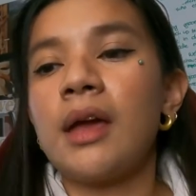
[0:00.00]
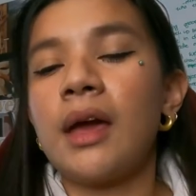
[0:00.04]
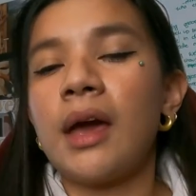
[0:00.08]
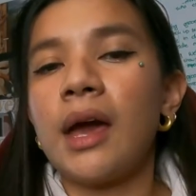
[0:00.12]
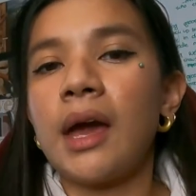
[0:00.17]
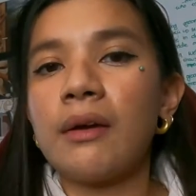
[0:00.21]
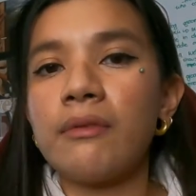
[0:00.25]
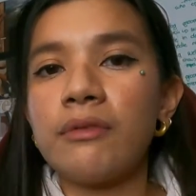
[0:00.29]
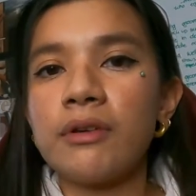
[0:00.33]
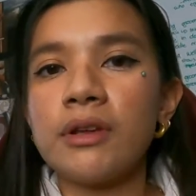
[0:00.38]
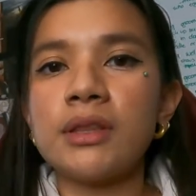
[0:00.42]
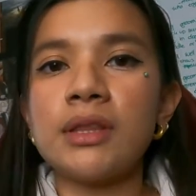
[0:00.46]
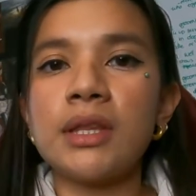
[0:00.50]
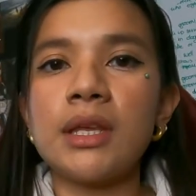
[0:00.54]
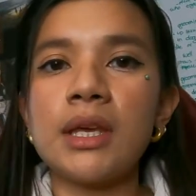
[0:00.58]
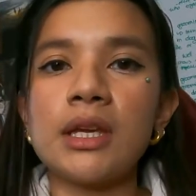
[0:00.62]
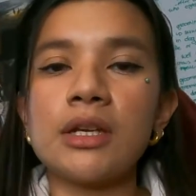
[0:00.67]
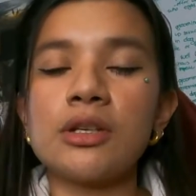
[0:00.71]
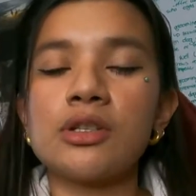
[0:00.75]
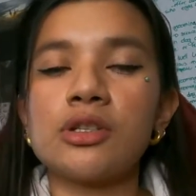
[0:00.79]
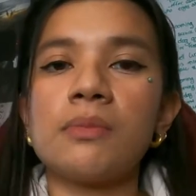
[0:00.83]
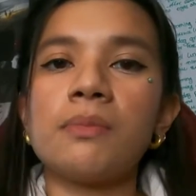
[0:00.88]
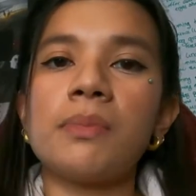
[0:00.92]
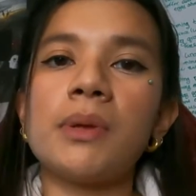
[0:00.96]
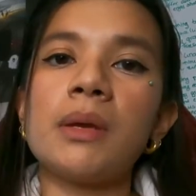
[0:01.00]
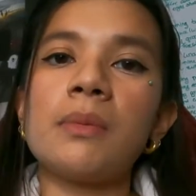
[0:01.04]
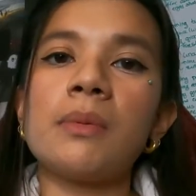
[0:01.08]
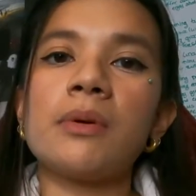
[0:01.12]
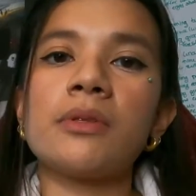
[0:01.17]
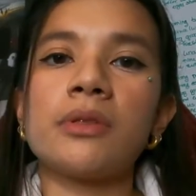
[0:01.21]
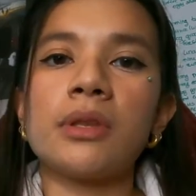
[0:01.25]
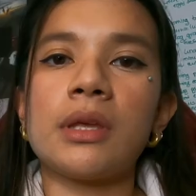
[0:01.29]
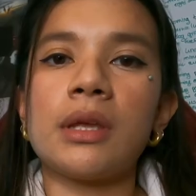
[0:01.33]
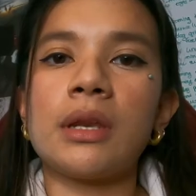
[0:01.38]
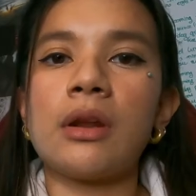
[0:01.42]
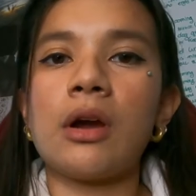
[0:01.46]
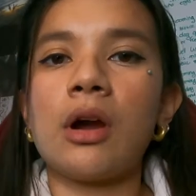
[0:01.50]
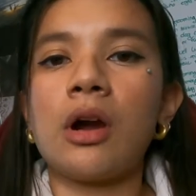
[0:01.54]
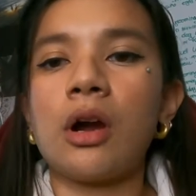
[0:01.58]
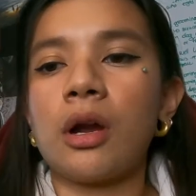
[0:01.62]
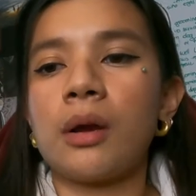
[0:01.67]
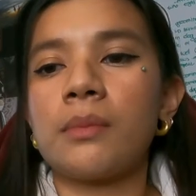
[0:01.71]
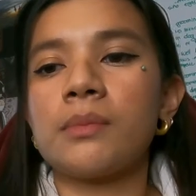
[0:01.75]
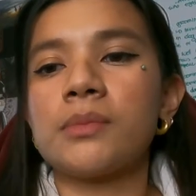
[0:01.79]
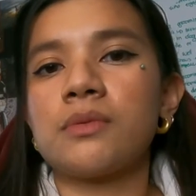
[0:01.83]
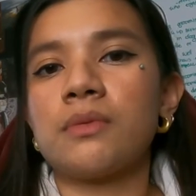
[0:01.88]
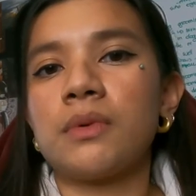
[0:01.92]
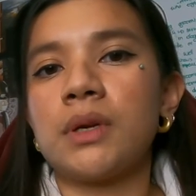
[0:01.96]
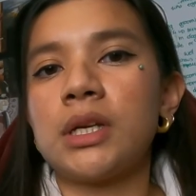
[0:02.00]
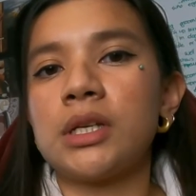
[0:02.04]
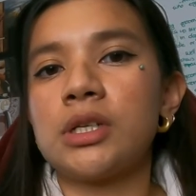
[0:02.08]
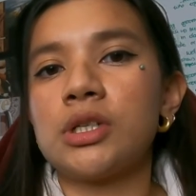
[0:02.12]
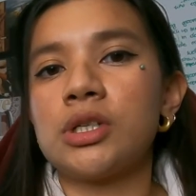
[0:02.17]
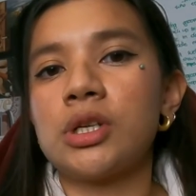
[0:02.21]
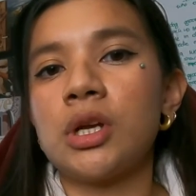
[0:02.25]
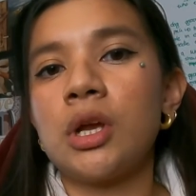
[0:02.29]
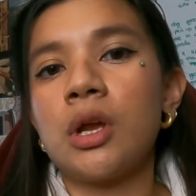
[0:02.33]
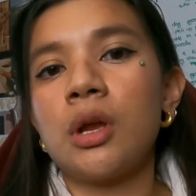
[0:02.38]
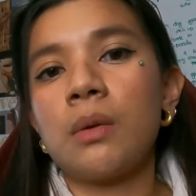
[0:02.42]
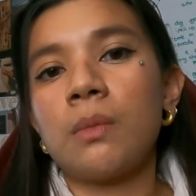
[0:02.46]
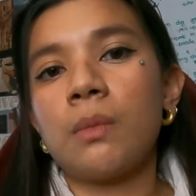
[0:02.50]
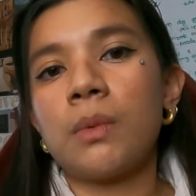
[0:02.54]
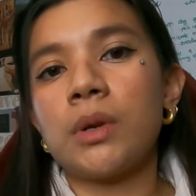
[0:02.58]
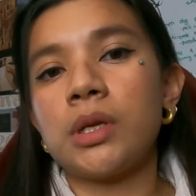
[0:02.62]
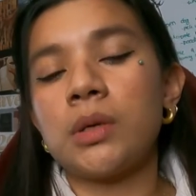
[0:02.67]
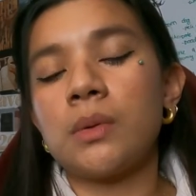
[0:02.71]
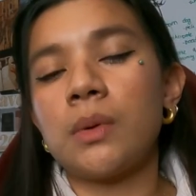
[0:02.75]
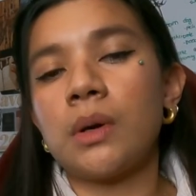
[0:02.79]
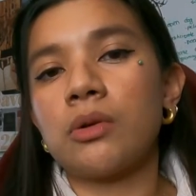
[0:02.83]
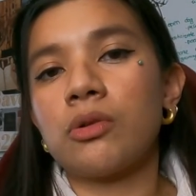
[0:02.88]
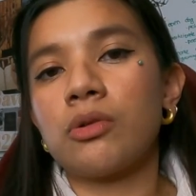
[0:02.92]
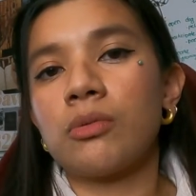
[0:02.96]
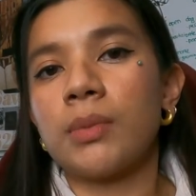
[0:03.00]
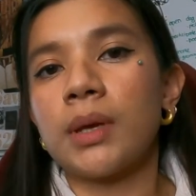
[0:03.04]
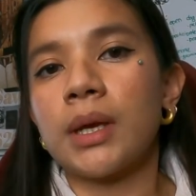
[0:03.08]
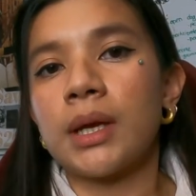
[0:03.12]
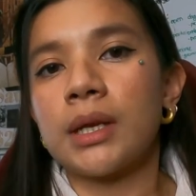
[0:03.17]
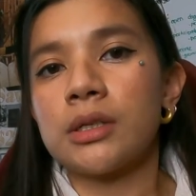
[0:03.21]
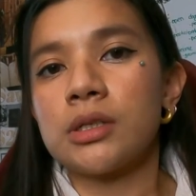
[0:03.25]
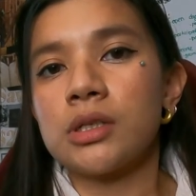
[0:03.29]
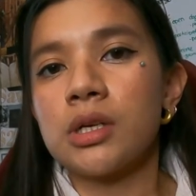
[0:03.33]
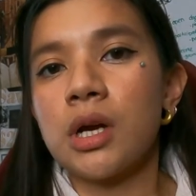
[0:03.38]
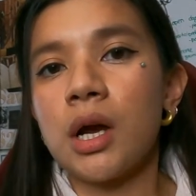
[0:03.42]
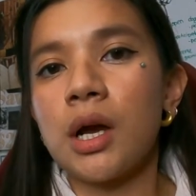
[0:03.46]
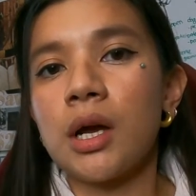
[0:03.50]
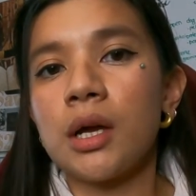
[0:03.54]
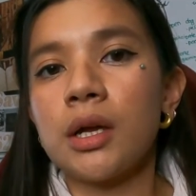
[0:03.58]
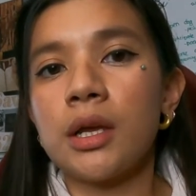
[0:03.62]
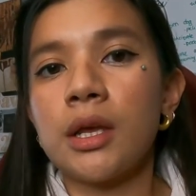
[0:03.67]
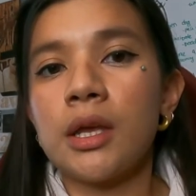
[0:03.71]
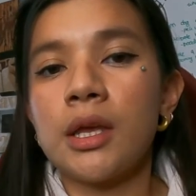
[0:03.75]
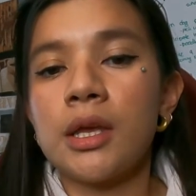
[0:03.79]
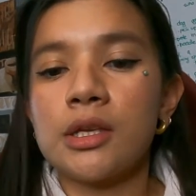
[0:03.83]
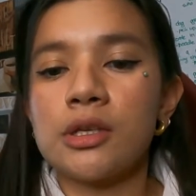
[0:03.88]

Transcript: Everything should be within arm's reach when you are grooming a dog.